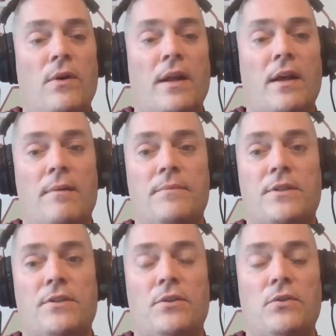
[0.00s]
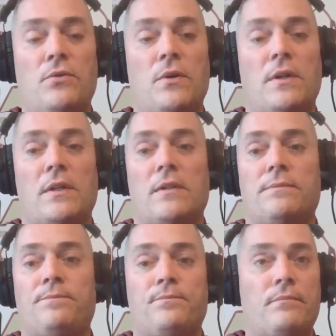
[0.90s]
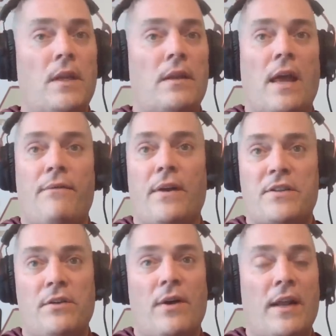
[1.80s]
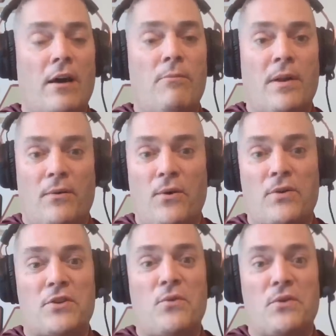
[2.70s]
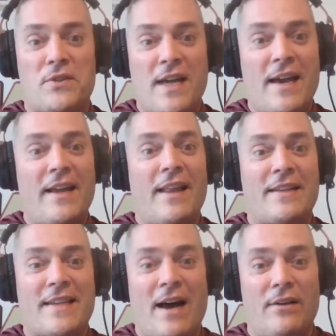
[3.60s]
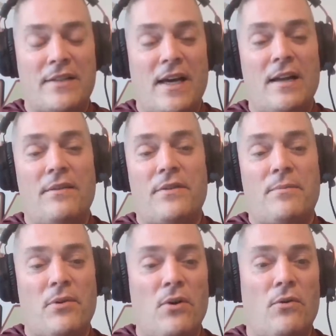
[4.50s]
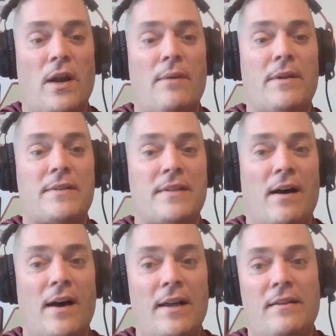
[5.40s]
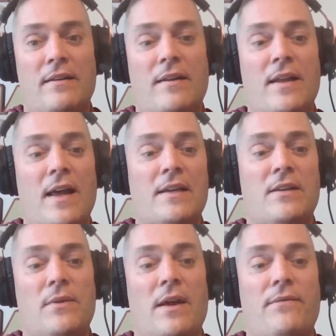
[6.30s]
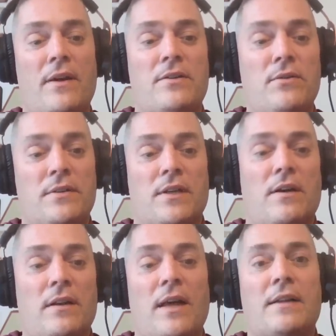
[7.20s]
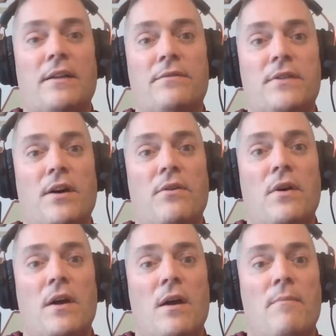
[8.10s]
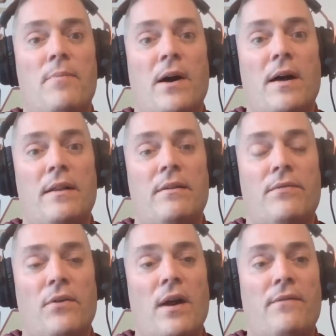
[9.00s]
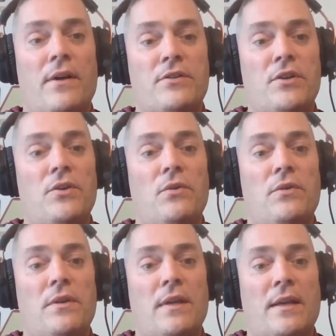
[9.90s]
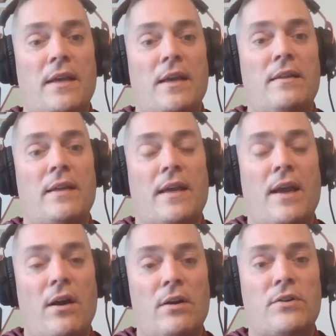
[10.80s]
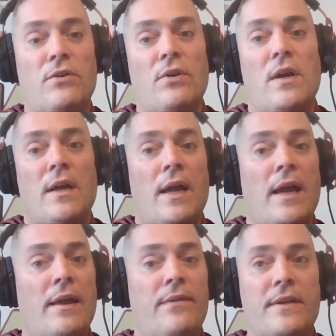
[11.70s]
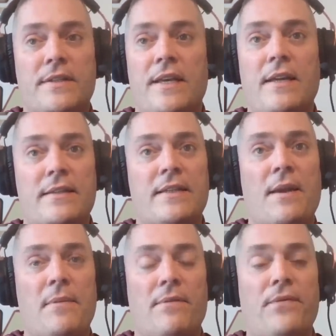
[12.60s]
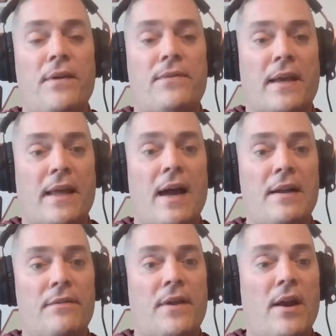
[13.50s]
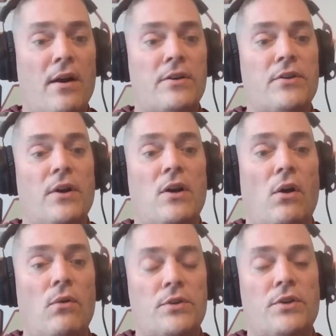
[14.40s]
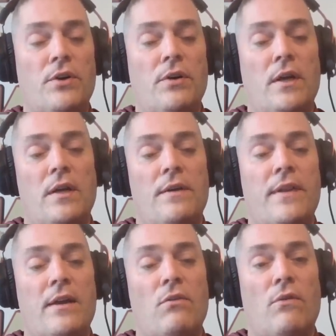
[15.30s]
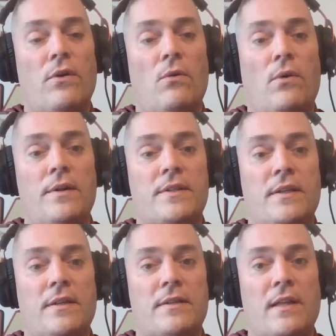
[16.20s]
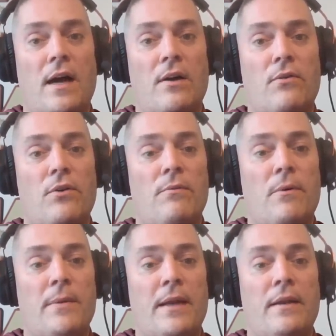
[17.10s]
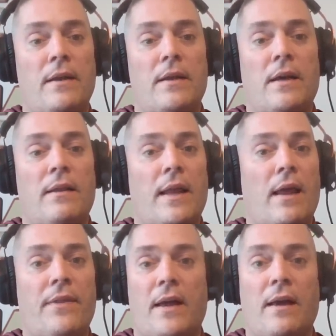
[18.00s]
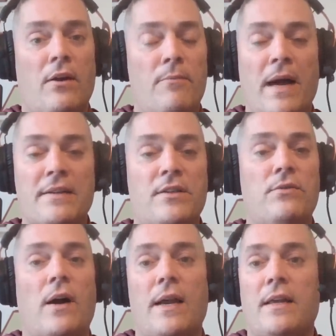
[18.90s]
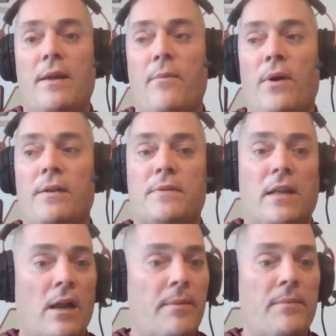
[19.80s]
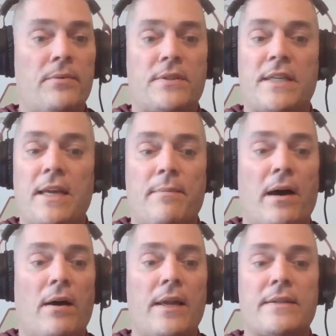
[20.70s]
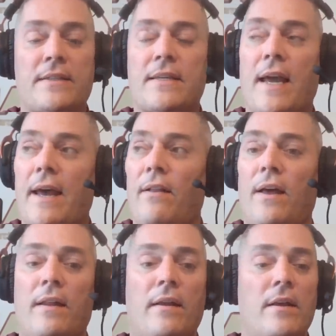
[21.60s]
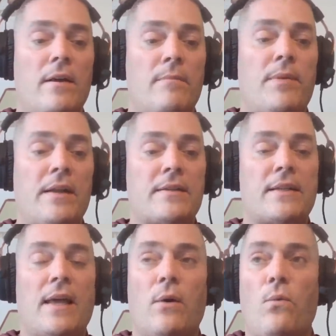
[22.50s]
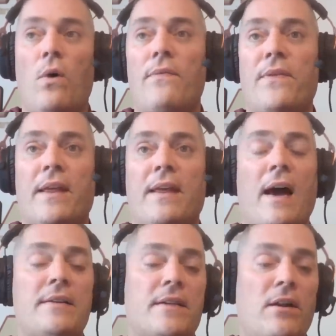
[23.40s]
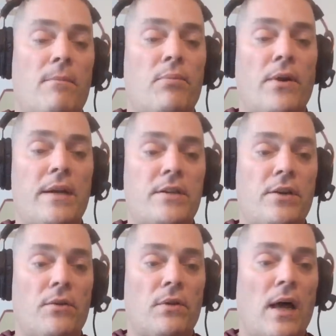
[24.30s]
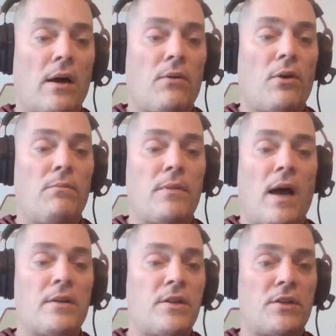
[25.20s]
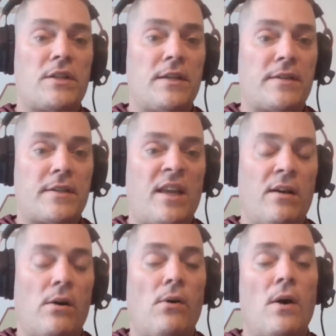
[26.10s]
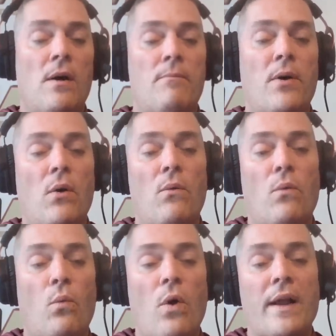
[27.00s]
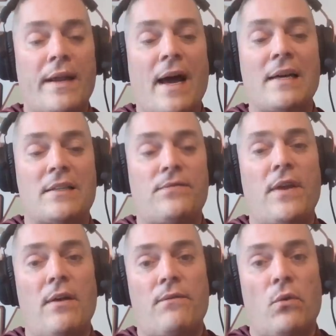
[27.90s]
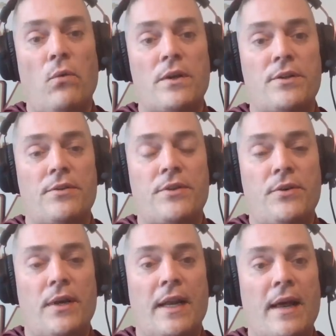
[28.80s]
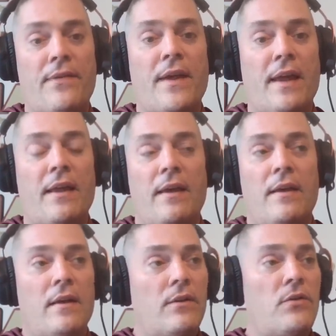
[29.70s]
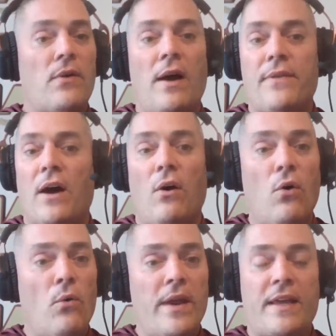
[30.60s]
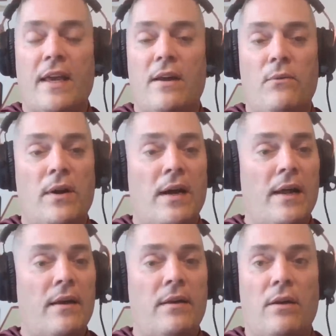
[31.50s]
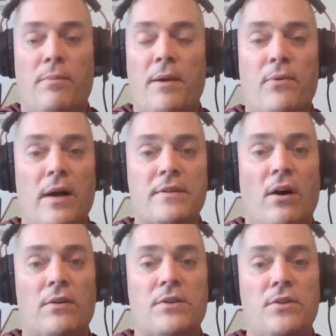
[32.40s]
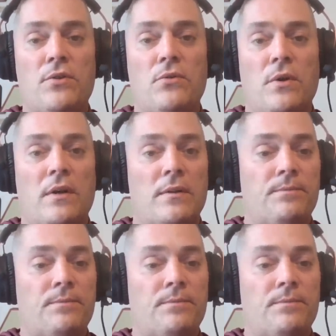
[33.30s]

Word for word: when it comes to the F S U N I L, but which we'll say that's outside of the program. It's not connected with F S U. It's a collective. So, but for F S U, the kid and the character, and this kid seemed to fit the kind of character and culture that Norvell wants in this locker room. I mean, I, like, I think I go back to Hakeem Williams. A lot of people see about his talent, but it's like what the guy's going to bring to your locker room, not just his skill, but what guys fit for what you're doing. And I think throughout that whole weekend, when I, you know, people I talked to,